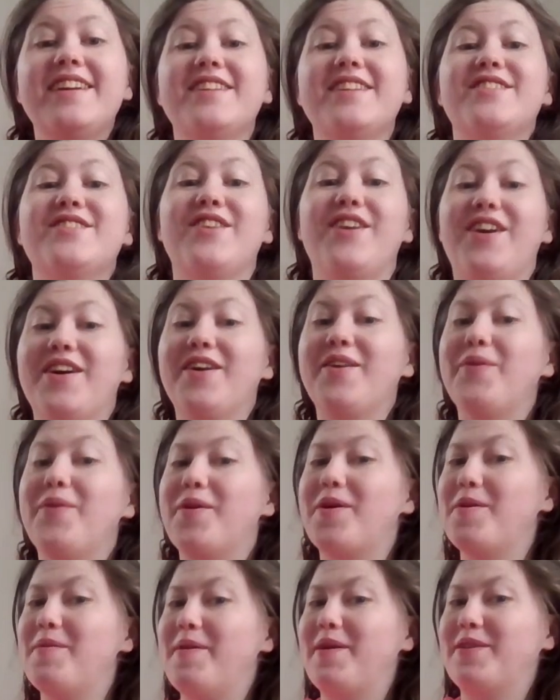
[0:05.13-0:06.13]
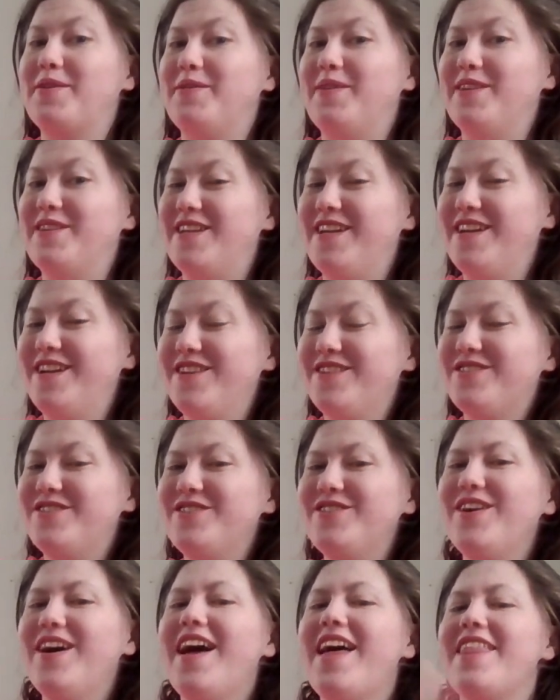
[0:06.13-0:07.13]
It's Jahara, welcome back to my channel,
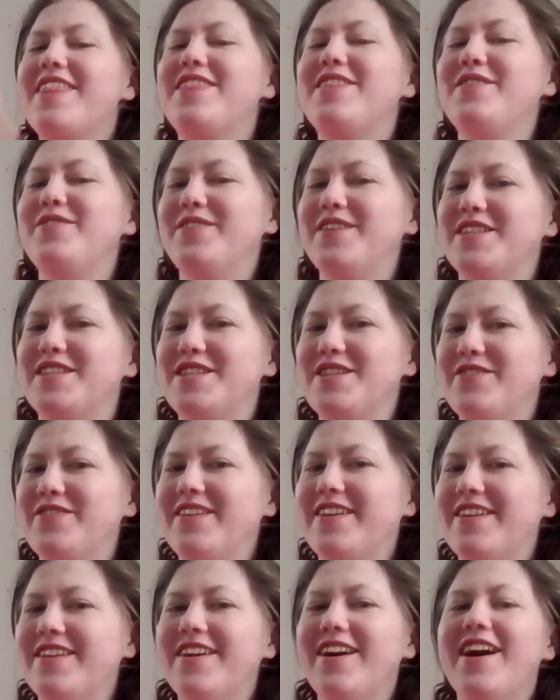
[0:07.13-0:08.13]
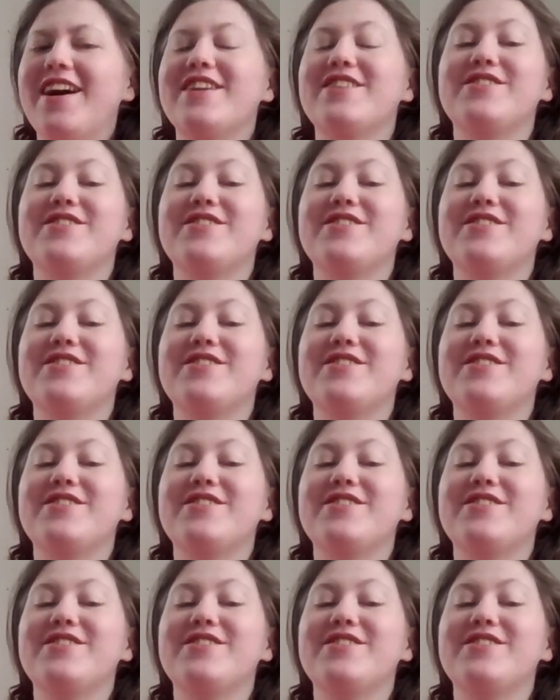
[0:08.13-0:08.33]
to the Witchy Reader.